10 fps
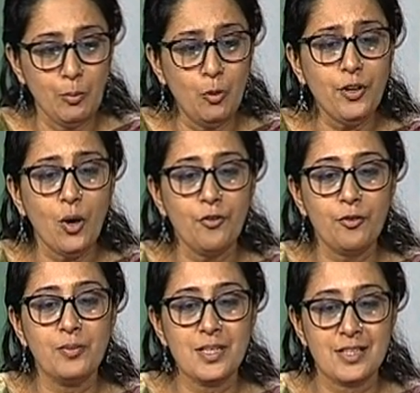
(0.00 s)
moving
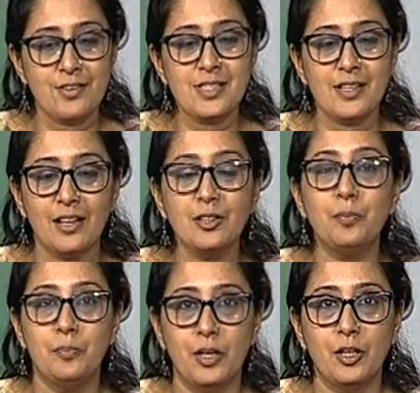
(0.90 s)
on from this, there is
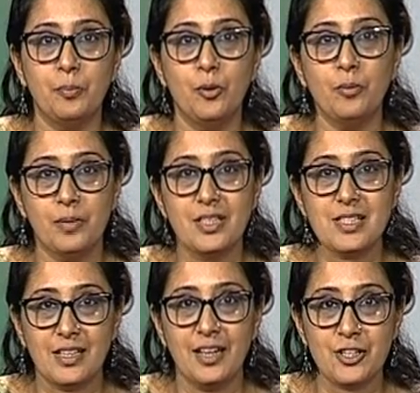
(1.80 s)
another uh, poem in
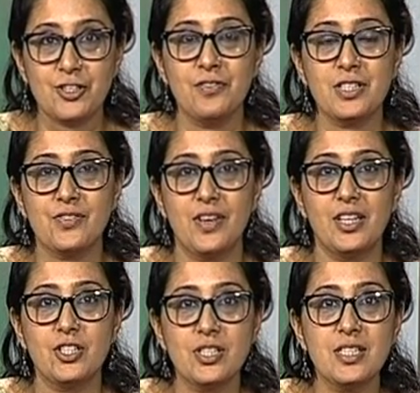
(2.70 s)
this collection which is
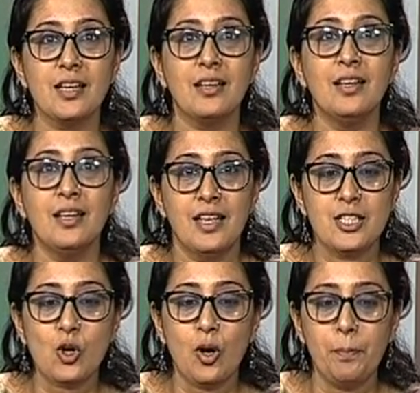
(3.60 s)
very interesting.
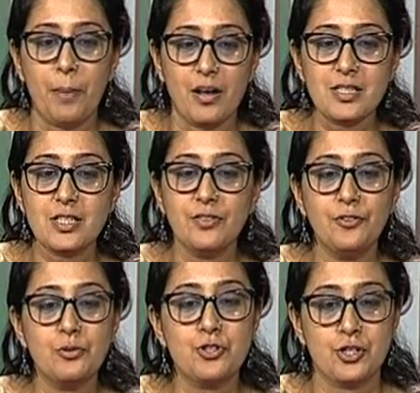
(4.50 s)
It's called Past
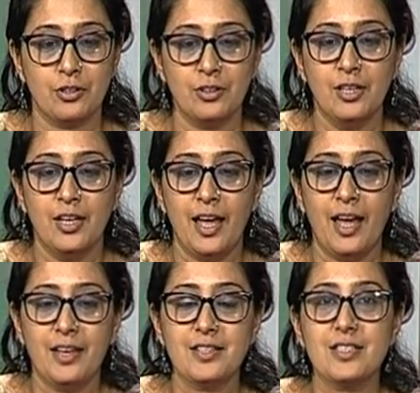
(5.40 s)
and Future.
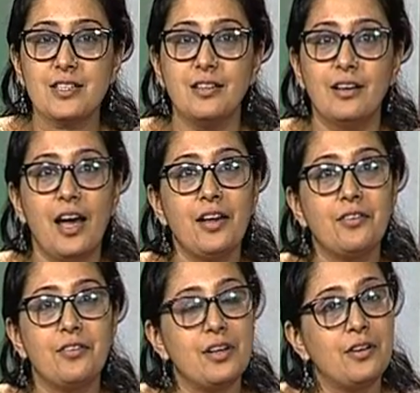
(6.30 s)
And uh, I
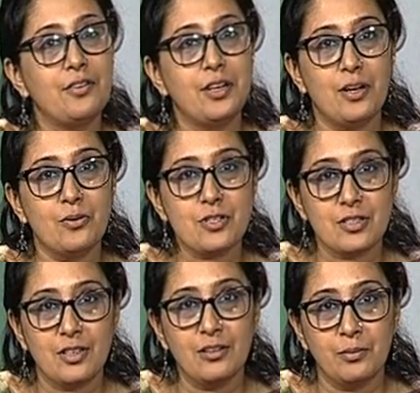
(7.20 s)
re uh, read out,
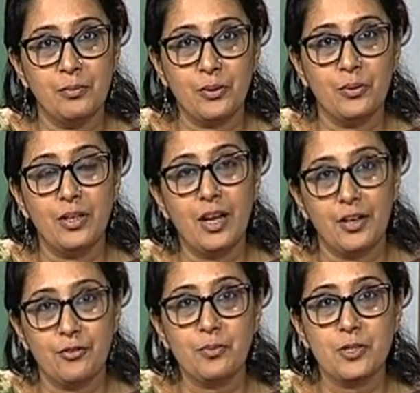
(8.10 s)
you know, a
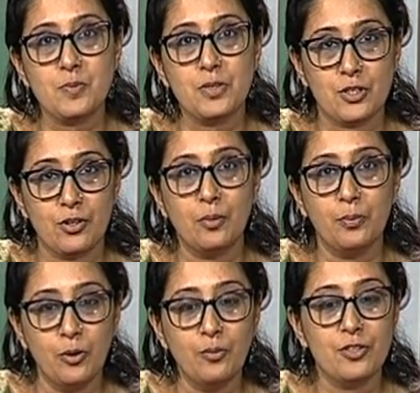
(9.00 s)
line from this particular
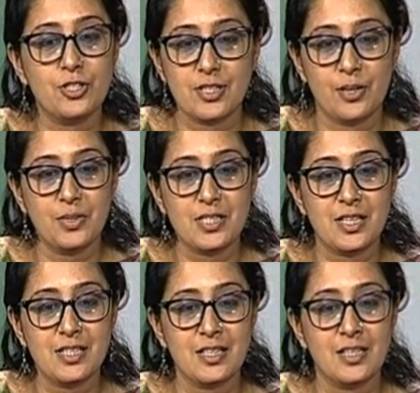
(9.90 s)
poem, which, is, which
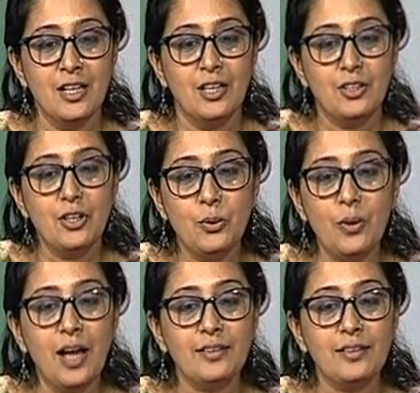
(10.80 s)
says that the new